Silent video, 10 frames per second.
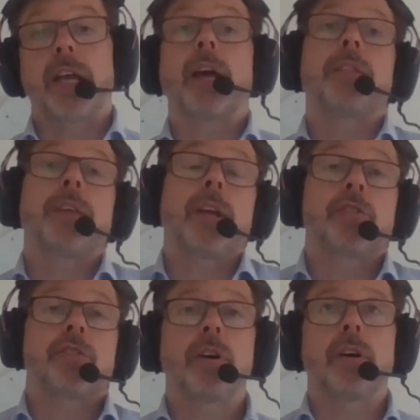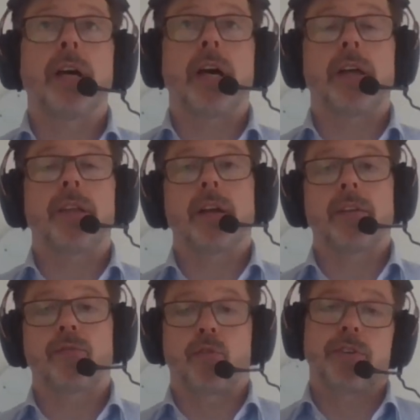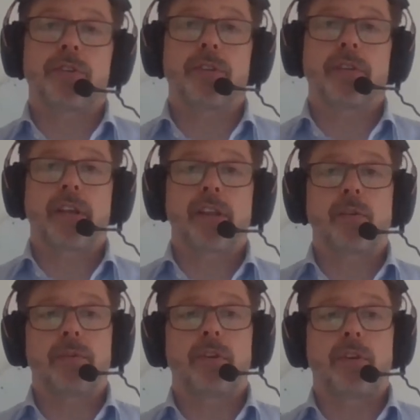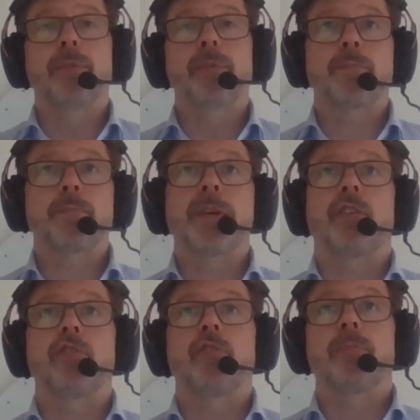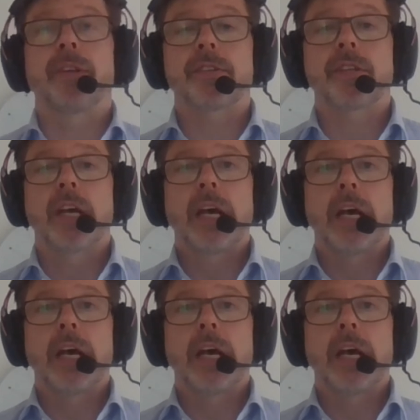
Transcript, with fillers: And I think it should. I think, unfortunately, the humans being humans,